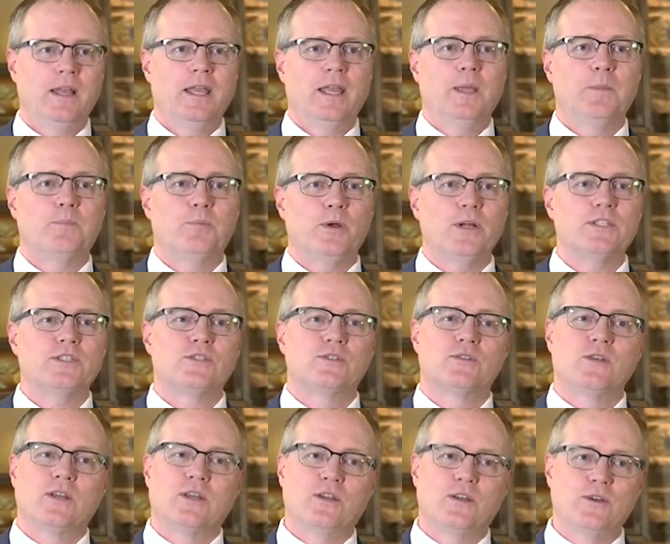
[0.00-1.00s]
He
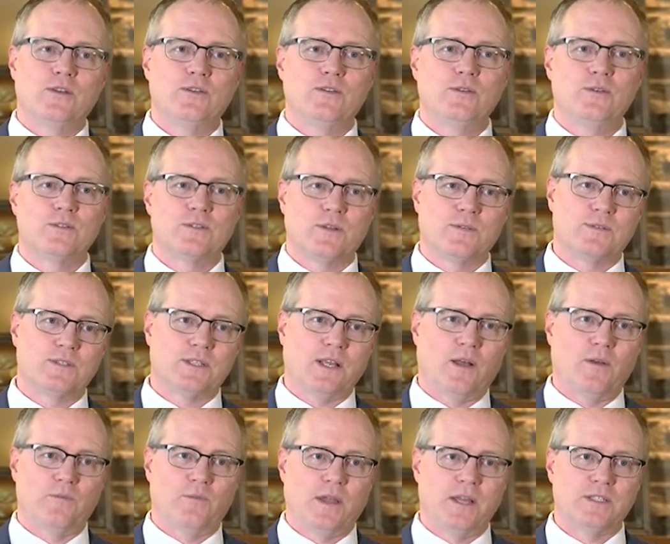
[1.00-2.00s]
preached the good news of
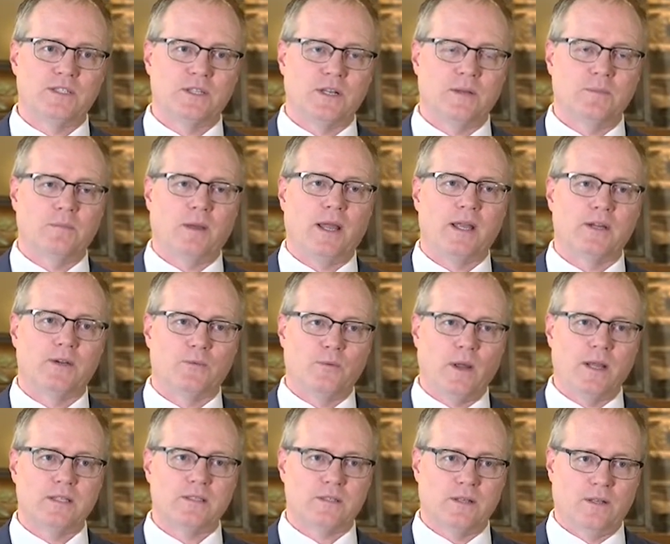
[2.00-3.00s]
salvation by
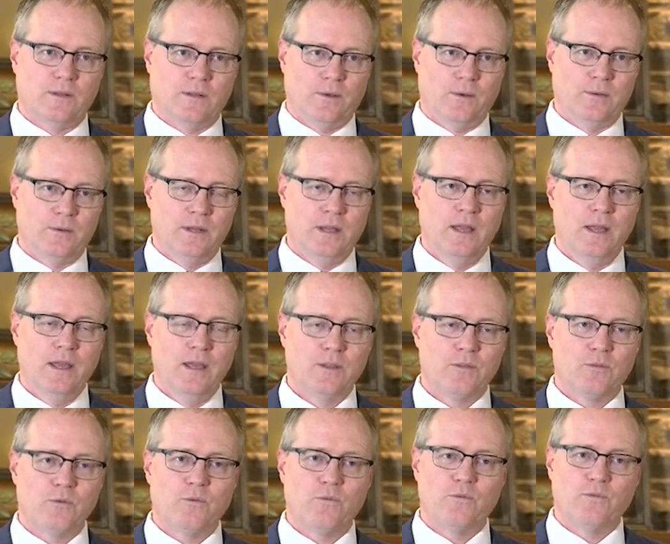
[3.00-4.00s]
grace alone,
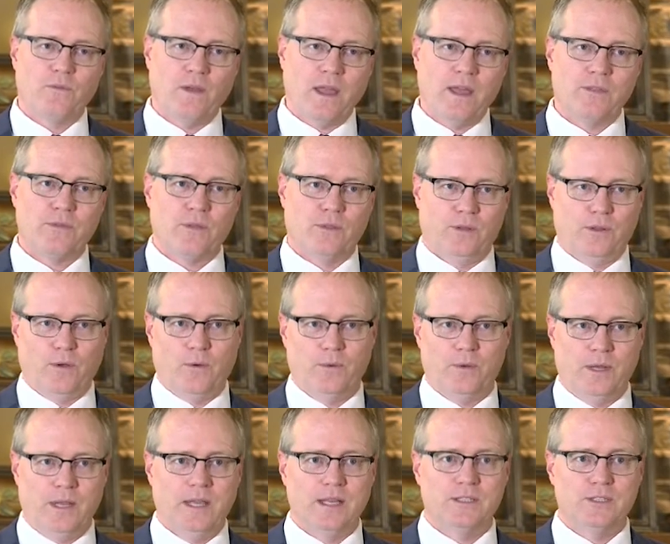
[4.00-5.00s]
through faith
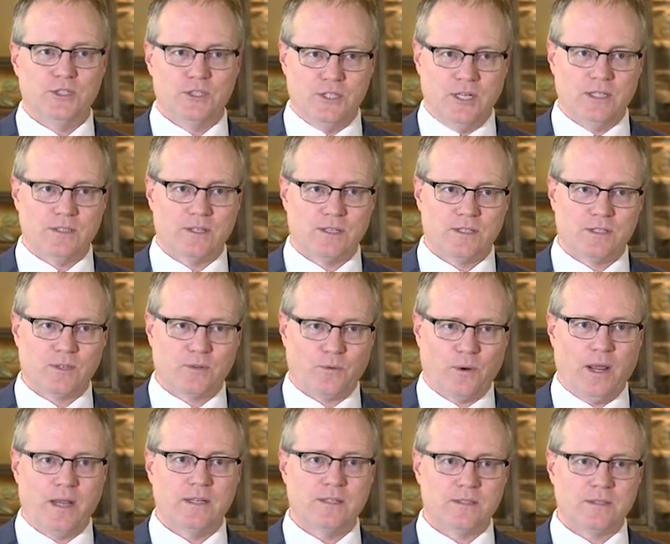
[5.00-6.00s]
alone, in Jesus
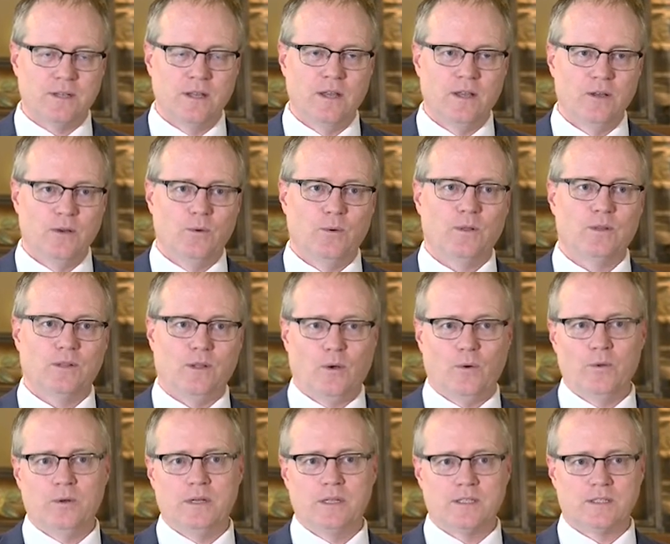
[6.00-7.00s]
Christ, who
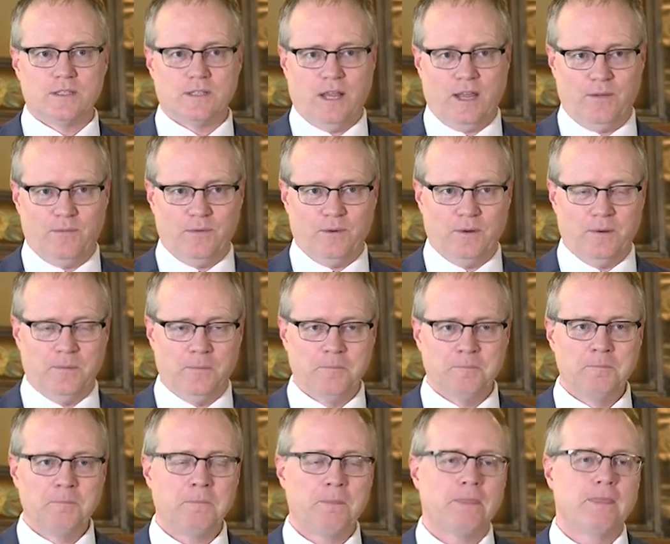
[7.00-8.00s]
alone is Savior.
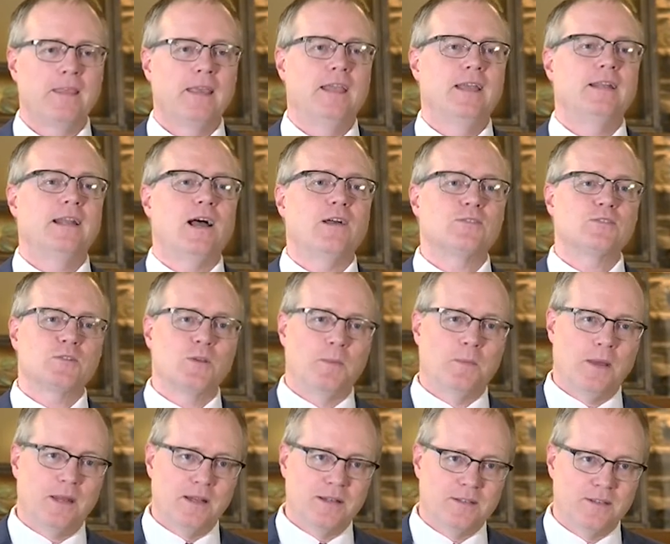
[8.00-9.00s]
He now
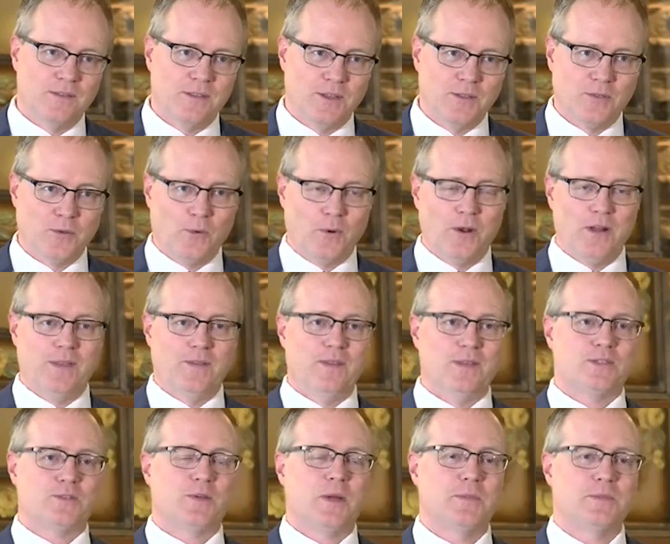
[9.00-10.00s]
submitted to the authority of
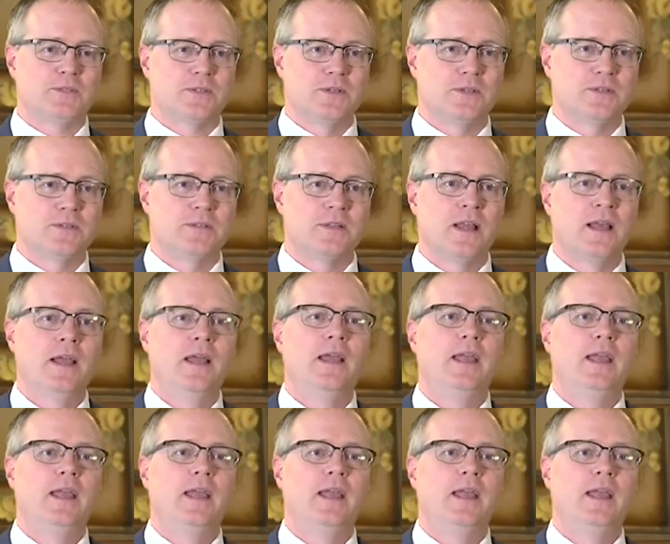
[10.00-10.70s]
the scriptures.